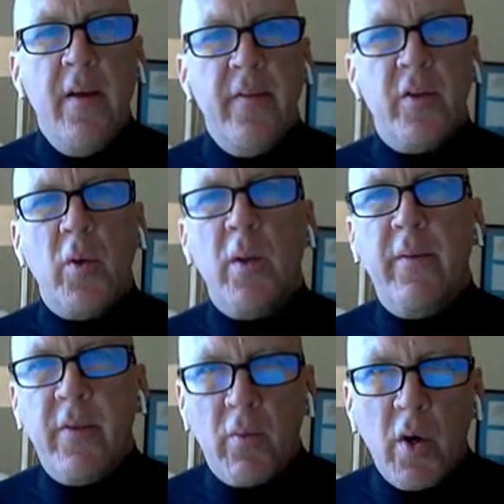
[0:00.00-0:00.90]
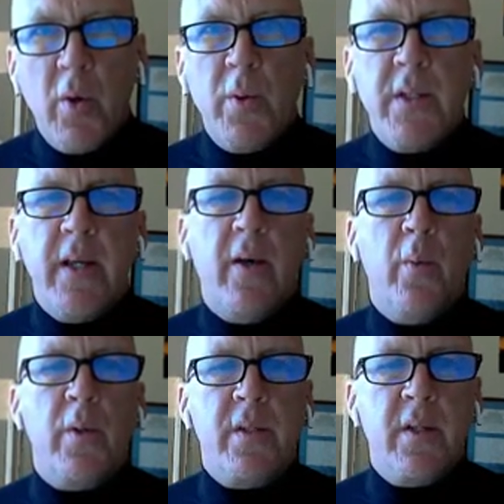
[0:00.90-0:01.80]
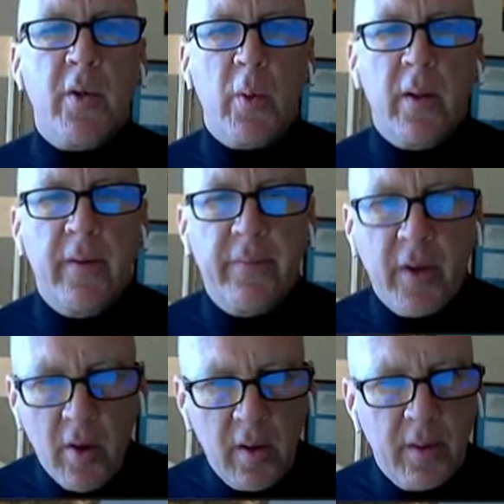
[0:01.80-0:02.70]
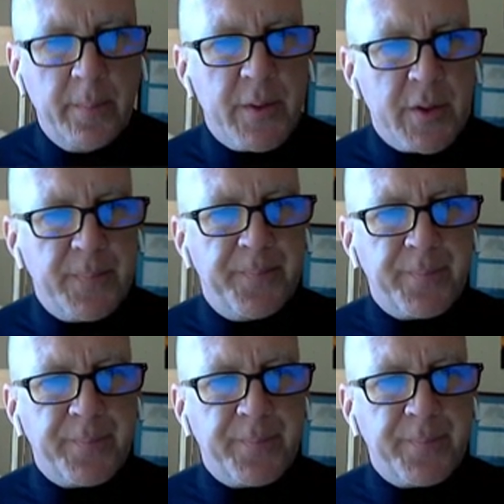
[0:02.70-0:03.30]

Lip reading: the total of the rows equals the total of the columns.